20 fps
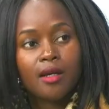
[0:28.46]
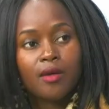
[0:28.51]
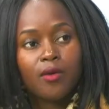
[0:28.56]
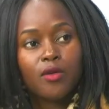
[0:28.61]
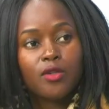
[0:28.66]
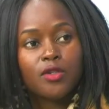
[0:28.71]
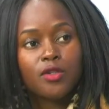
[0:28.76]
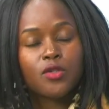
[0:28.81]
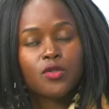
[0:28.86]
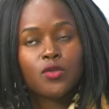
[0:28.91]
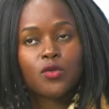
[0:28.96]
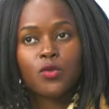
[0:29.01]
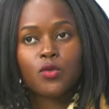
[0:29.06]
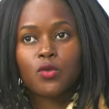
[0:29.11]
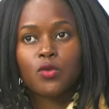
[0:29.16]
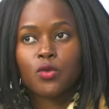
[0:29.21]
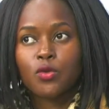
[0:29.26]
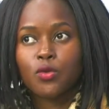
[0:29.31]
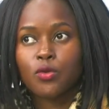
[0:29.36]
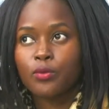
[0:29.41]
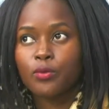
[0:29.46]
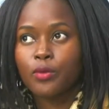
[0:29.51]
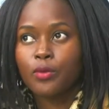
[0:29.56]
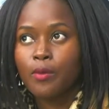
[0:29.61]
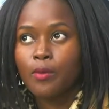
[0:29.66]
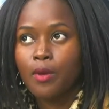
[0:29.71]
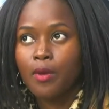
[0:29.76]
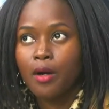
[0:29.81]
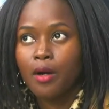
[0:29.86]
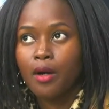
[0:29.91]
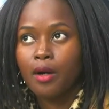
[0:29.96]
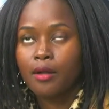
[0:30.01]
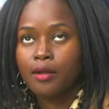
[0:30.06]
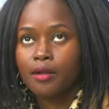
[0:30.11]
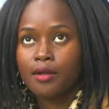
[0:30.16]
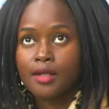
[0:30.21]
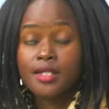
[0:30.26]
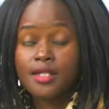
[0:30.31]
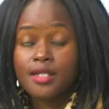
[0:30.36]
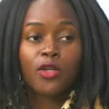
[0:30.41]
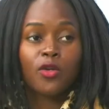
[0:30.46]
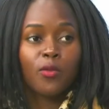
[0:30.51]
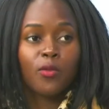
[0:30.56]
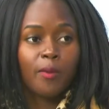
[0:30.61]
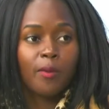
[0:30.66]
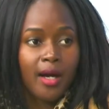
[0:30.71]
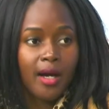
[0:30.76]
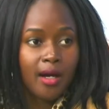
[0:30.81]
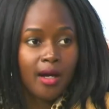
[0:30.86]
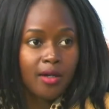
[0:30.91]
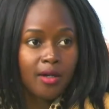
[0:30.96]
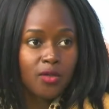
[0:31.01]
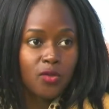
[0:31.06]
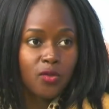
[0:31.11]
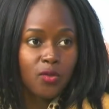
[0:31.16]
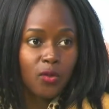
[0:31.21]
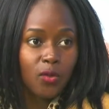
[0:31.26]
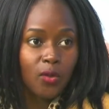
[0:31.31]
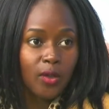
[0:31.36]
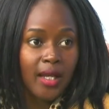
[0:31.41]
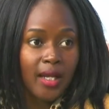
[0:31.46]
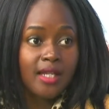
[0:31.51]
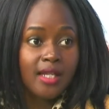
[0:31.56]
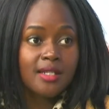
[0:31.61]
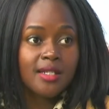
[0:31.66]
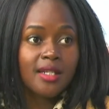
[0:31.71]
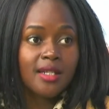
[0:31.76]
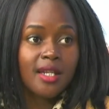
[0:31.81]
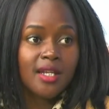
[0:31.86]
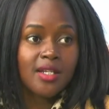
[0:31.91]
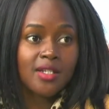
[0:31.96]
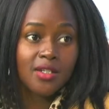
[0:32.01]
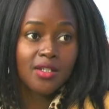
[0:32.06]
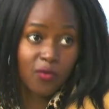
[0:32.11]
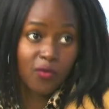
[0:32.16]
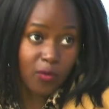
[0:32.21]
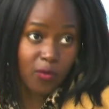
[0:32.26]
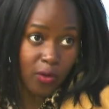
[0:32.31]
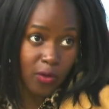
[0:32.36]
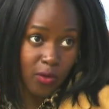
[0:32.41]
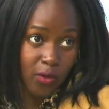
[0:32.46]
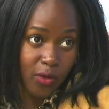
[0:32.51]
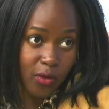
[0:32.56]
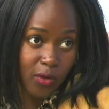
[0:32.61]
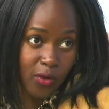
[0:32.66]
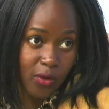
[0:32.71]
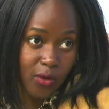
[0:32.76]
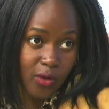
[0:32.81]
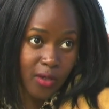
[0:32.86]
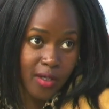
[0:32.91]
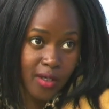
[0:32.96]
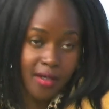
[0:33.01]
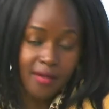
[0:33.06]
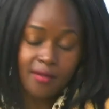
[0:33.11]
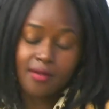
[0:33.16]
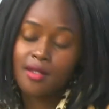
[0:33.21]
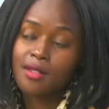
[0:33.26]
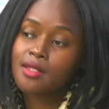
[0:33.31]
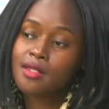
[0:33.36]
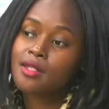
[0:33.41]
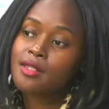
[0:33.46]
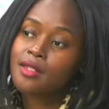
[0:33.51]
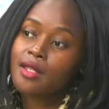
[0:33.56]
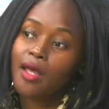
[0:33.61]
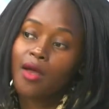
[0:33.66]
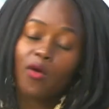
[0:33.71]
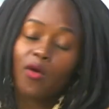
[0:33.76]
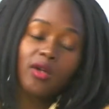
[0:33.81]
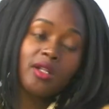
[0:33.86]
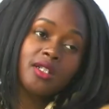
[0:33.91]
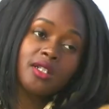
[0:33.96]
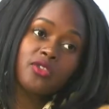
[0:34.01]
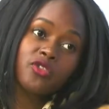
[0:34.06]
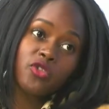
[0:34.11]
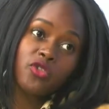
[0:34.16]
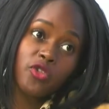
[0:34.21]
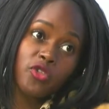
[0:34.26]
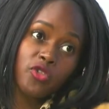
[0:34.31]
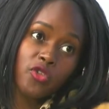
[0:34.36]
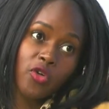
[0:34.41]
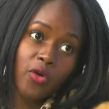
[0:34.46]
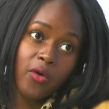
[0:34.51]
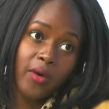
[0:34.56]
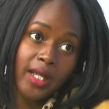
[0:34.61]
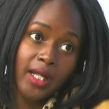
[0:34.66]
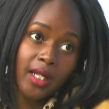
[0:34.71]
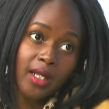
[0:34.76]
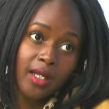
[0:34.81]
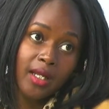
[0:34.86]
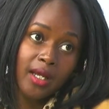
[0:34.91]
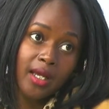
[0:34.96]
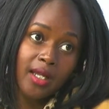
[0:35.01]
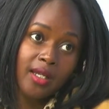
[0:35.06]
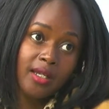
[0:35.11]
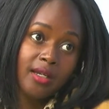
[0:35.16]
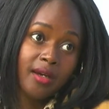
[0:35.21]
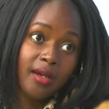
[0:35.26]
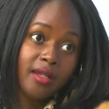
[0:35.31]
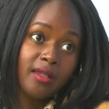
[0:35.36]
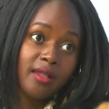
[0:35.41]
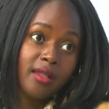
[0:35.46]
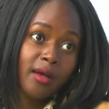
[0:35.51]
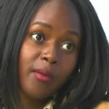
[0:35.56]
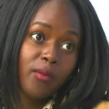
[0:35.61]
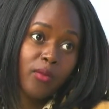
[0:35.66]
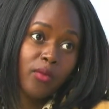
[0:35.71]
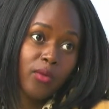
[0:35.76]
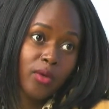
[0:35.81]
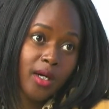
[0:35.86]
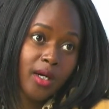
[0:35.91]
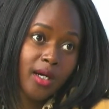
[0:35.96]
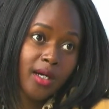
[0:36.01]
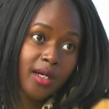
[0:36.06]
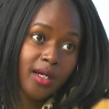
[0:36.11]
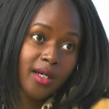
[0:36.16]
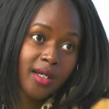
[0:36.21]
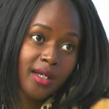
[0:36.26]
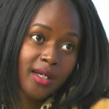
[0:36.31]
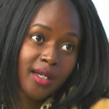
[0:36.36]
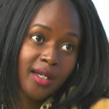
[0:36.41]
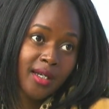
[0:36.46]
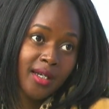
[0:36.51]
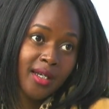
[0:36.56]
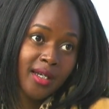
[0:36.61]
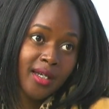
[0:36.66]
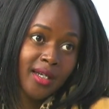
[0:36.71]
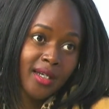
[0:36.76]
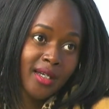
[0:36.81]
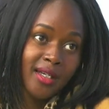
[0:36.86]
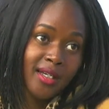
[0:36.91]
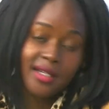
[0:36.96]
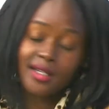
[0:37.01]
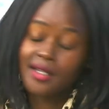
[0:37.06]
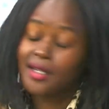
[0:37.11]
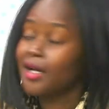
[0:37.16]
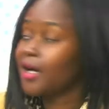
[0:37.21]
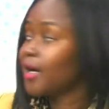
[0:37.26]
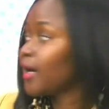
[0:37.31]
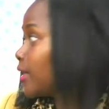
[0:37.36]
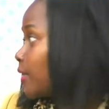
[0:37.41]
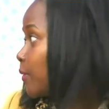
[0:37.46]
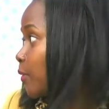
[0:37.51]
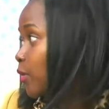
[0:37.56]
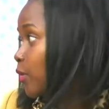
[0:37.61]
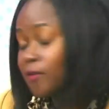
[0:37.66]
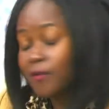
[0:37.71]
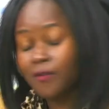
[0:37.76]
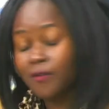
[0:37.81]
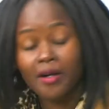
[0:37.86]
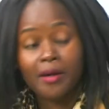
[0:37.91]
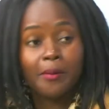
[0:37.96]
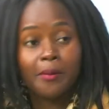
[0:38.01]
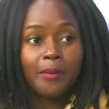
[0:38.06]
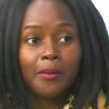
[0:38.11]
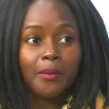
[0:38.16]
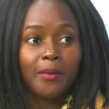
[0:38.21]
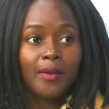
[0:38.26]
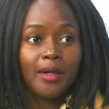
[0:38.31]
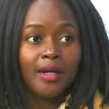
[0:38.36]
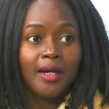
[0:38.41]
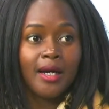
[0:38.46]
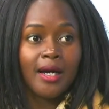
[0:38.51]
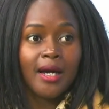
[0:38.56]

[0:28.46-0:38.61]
want to uh, take you back to 1984. Mm -hmm. And there's this guy called George Orwell, and he writes a book, Animal Farm. Animal Farm. Yeah, Animal Farm.